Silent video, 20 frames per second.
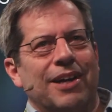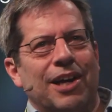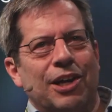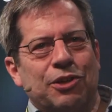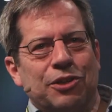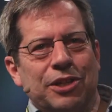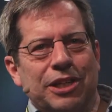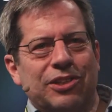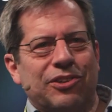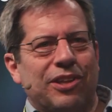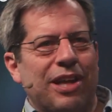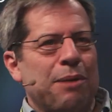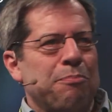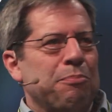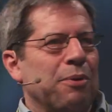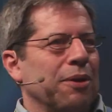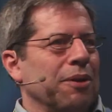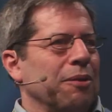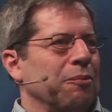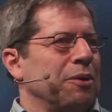good
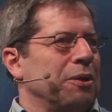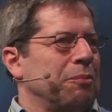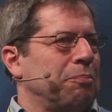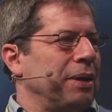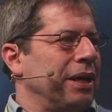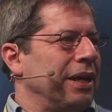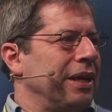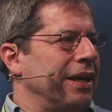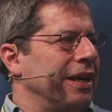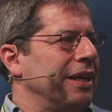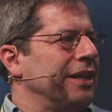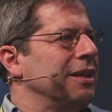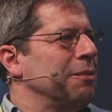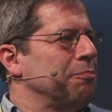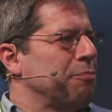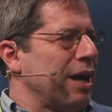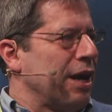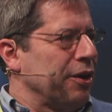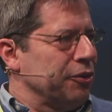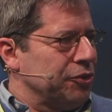example would be in the
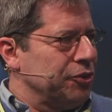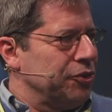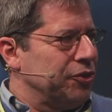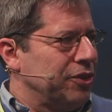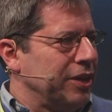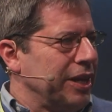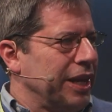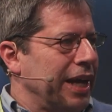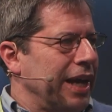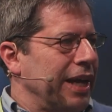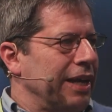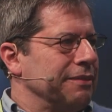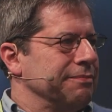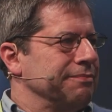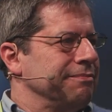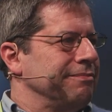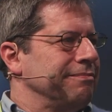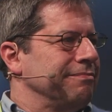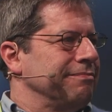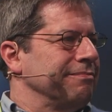browsers today,
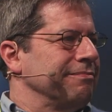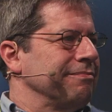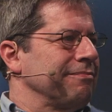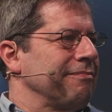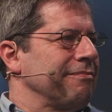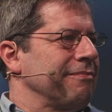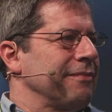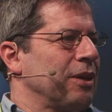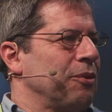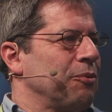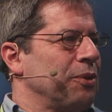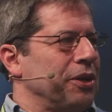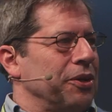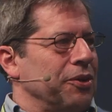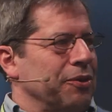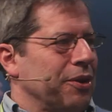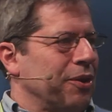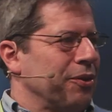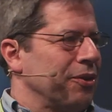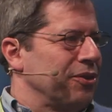when you
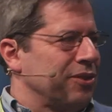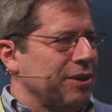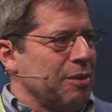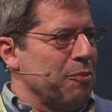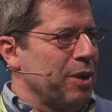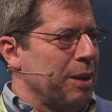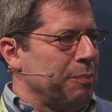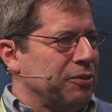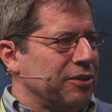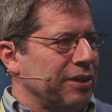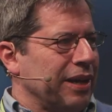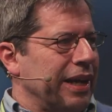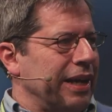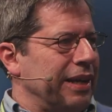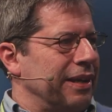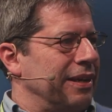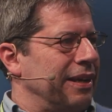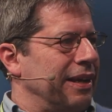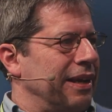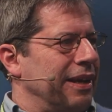go to some website
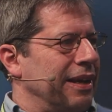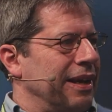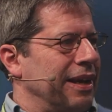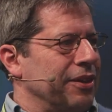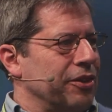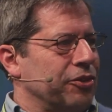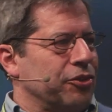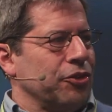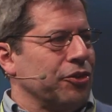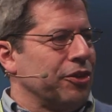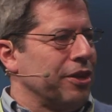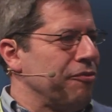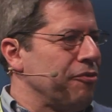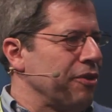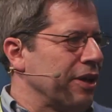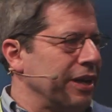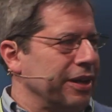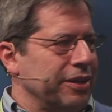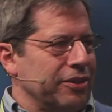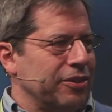and the
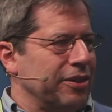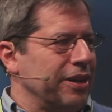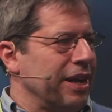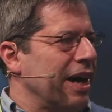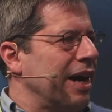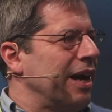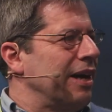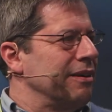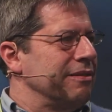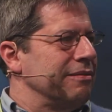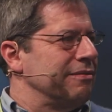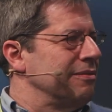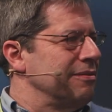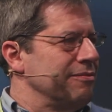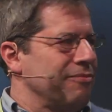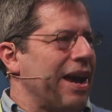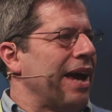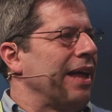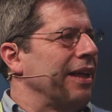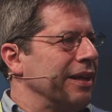certificate is not
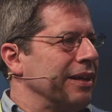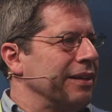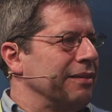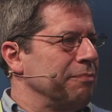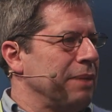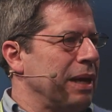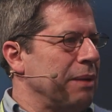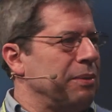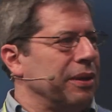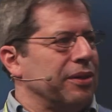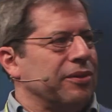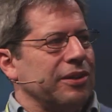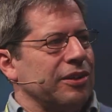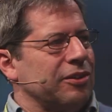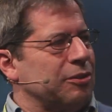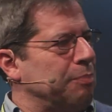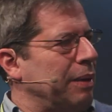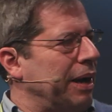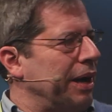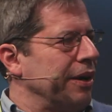valid, maybe it's
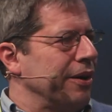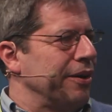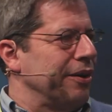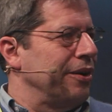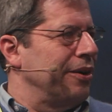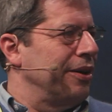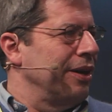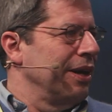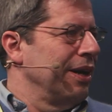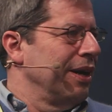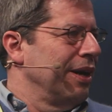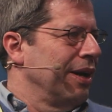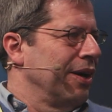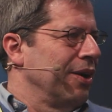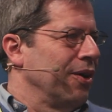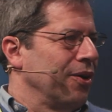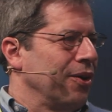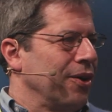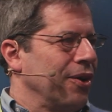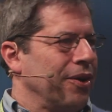expired,
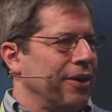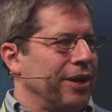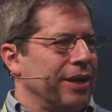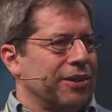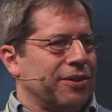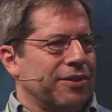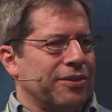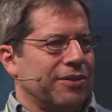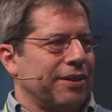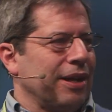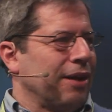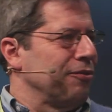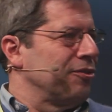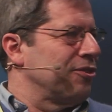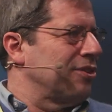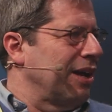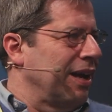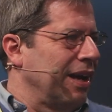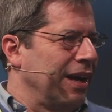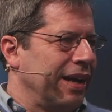or it's
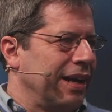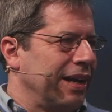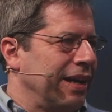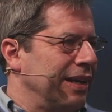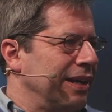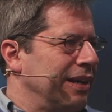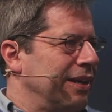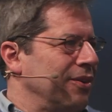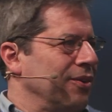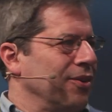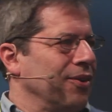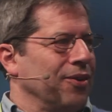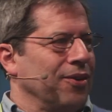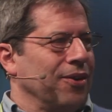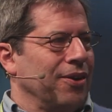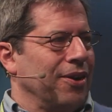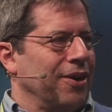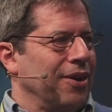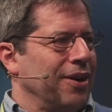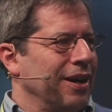self-signed,
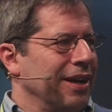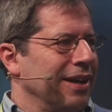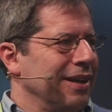or